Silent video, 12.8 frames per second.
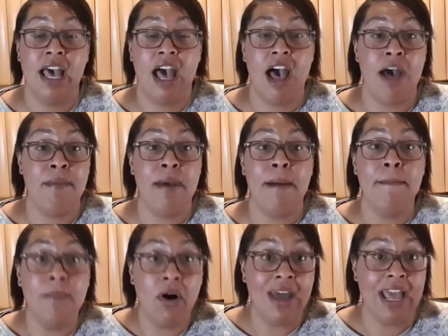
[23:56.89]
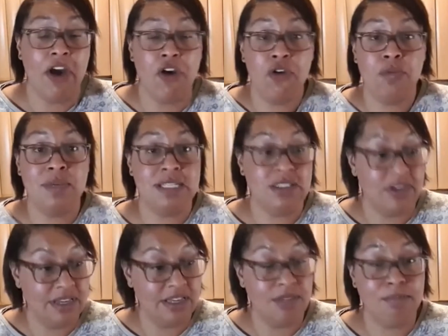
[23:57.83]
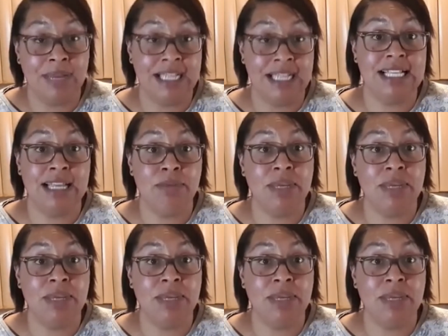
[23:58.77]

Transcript: And my hope is that basically